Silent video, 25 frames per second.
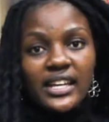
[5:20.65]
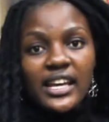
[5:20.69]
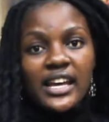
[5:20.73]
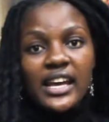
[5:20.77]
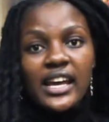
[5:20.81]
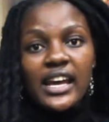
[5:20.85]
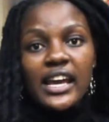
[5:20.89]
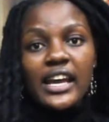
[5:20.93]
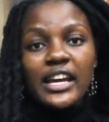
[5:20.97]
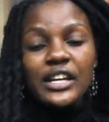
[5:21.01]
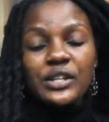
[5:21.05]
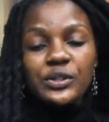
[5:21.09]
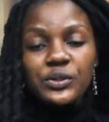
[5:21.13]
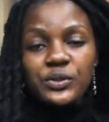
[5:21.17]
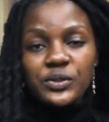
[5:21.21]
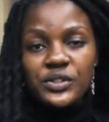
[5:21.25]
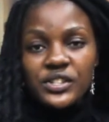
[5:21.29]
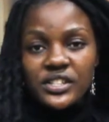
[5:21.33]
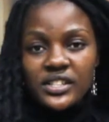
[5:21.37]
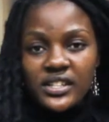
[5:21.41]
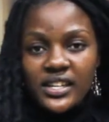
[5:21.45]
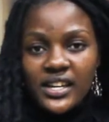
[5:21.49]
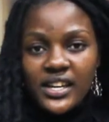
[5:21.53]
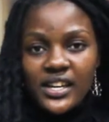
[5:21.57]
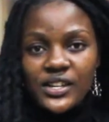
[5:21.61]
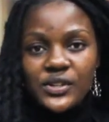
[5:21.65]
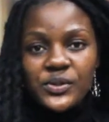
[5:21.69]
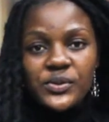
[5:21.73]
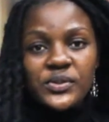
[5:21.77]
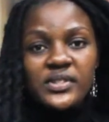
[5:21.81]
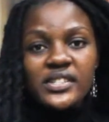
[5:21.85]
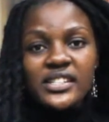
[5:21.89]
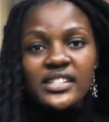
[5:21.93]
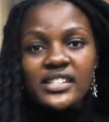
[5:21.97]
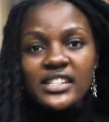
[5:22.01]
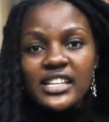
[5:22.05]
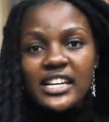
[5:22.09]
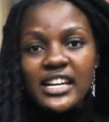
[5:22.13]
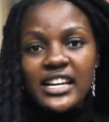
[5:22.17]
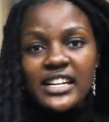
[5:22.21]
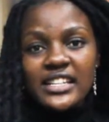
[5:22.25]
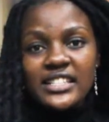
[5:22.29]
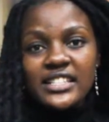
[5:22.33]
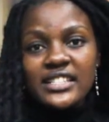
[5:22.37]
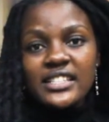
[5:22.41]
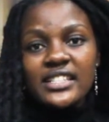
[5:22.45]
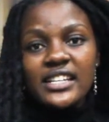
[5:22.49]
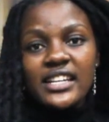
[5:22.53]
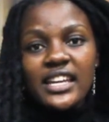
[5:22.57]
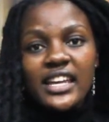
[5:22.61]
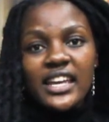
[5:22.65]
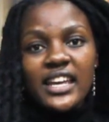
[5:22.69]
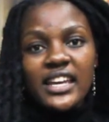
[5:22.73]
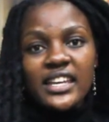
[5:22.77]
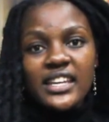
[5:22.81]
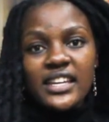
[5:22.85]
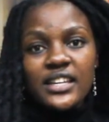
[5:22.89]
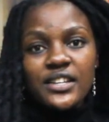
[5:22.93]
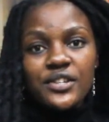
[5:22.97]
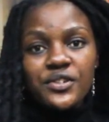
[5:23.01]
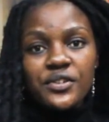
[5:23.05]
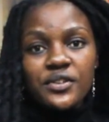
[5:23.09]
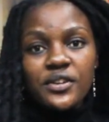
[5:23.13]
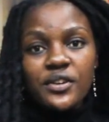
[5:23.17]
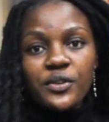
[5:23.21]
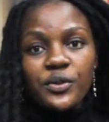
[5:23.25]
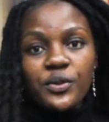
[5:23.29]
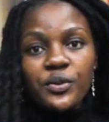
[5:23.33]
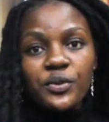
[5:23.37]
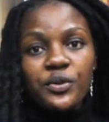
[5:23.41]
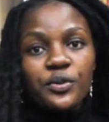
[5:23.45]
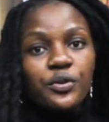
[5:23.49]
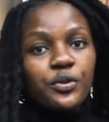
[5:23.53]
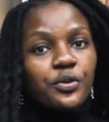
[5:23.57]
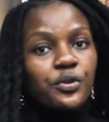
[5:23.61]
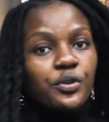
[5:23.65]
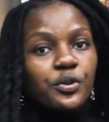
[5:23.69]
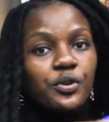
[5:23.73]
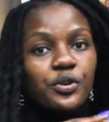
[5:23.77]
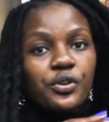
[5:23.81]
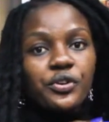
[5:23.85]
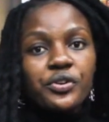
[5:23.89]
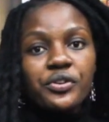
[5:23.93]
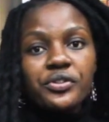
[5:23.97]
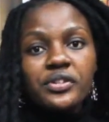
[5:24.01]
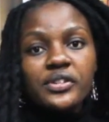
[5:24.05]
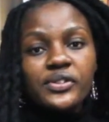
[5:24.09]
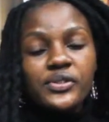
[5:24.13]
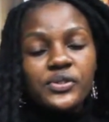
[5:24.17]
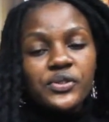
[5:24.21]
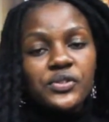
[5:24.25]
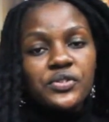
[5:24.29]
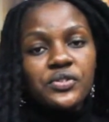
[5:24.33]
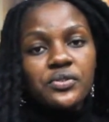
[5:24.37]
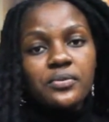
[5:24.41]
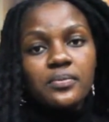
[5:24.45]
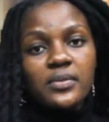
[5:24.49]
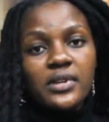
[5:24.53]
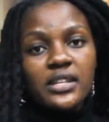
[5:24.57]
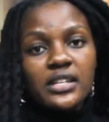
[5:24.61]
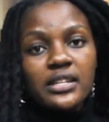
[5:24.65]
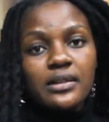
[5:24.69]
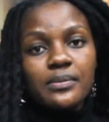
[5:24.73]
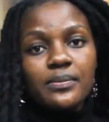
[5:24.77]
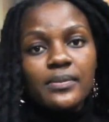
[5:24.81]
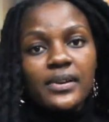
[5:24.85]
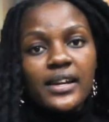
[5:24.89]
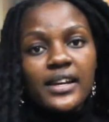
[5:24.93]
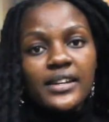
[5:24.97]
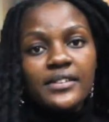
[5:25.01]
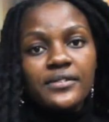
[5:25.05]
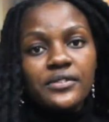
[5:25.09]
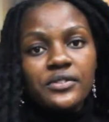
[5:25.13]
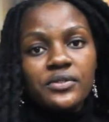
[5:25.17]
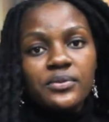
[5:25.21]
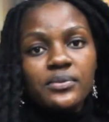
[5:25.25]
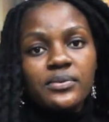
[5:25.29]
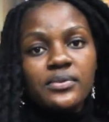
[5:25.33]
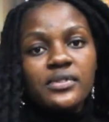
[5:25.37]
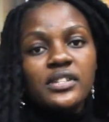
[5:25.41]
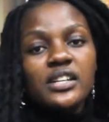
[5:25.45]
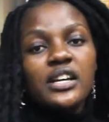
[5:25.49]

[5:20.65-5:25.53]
and you share using the hashtag kenyan readathon on all the social media platforms